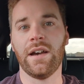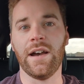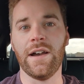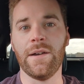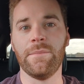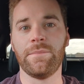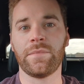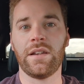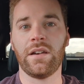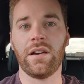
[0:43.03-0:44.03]

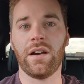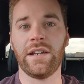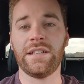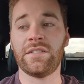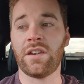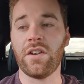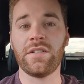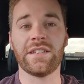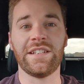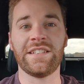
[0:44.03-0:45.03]
I need to go
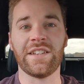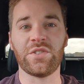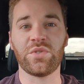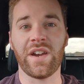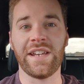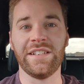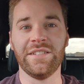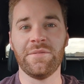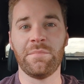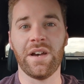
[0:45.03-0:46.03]
because I need to get the
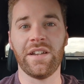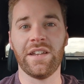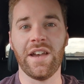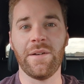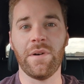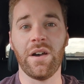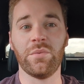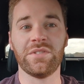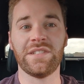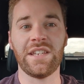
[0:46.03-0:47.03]
train, but I
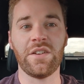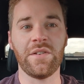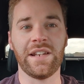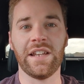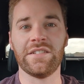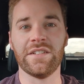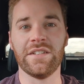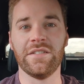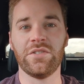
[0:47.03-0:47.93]
will see you in London